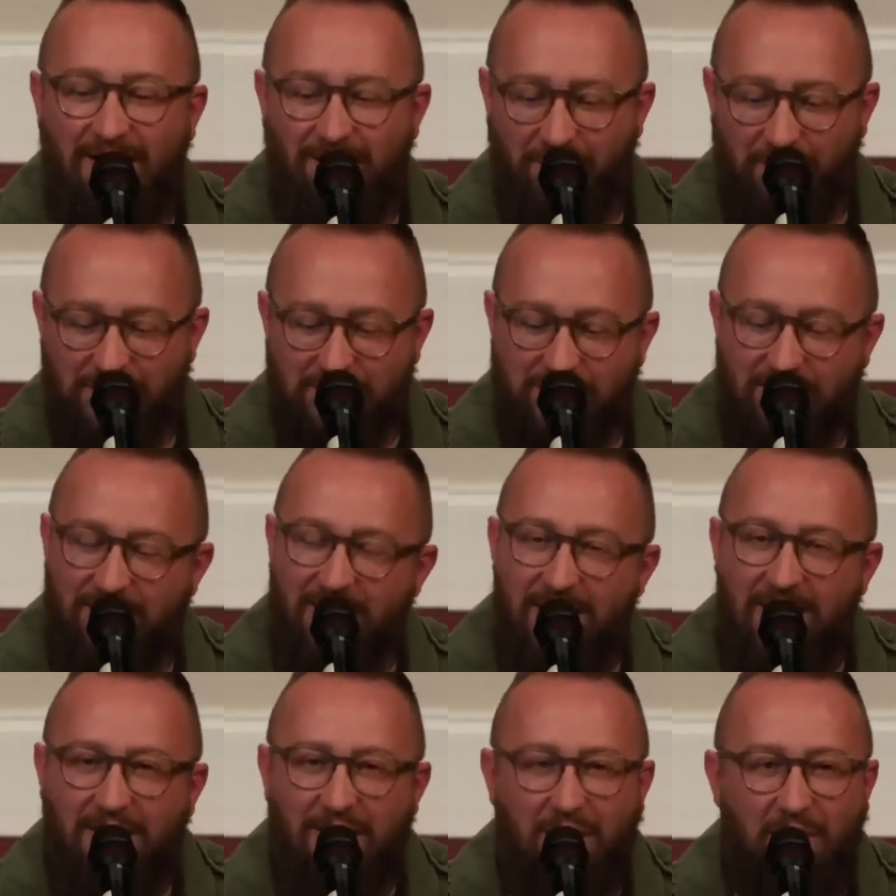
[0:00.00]
And we start
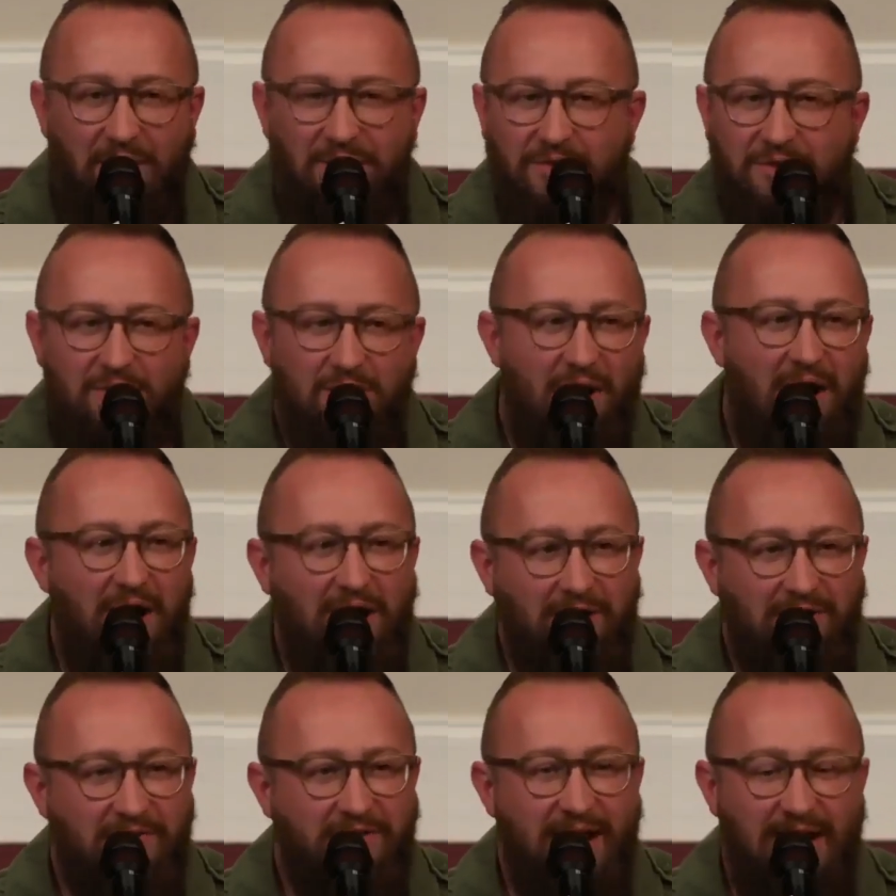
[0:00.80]
going through
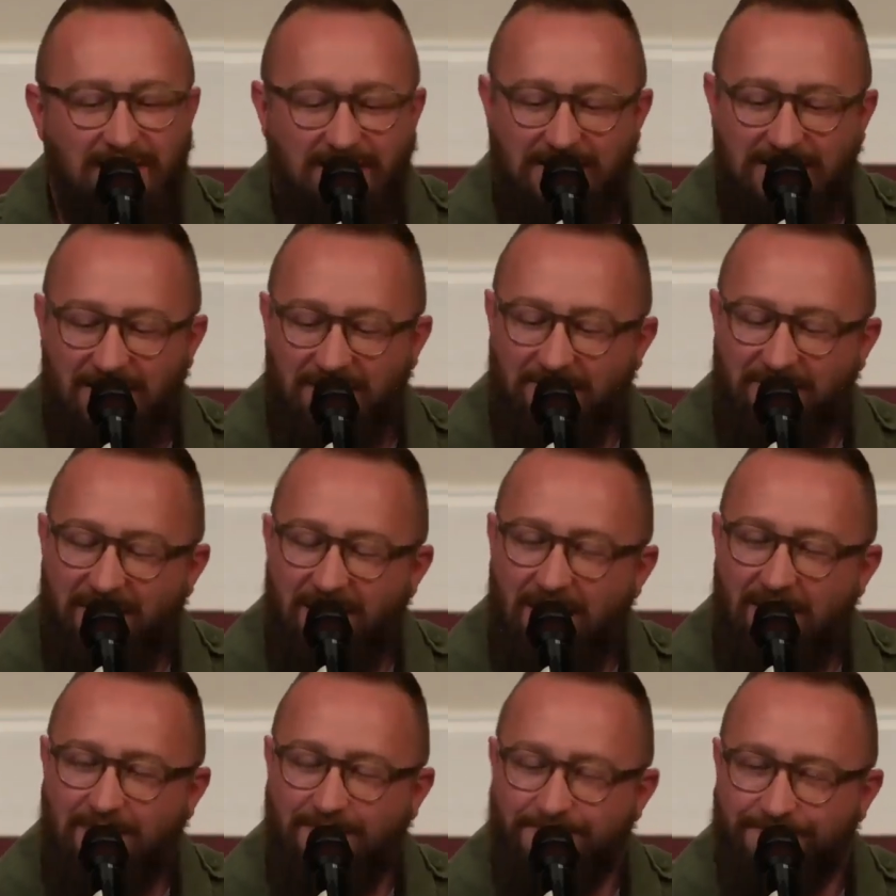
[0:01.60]
all of that stuff
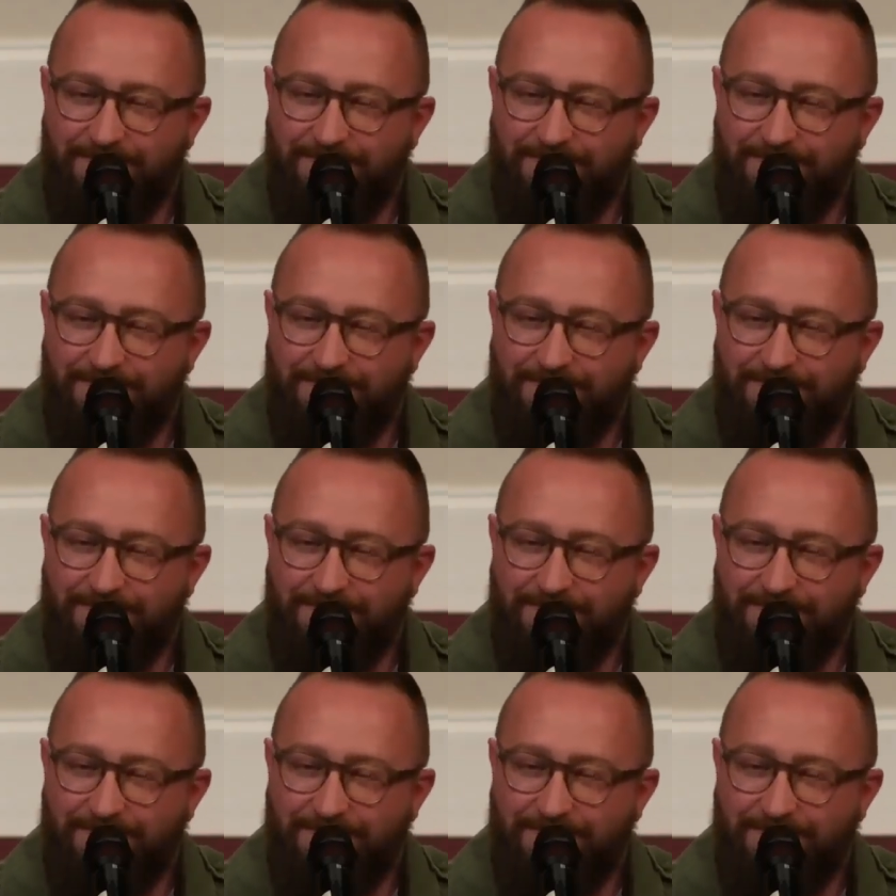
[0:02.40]
there.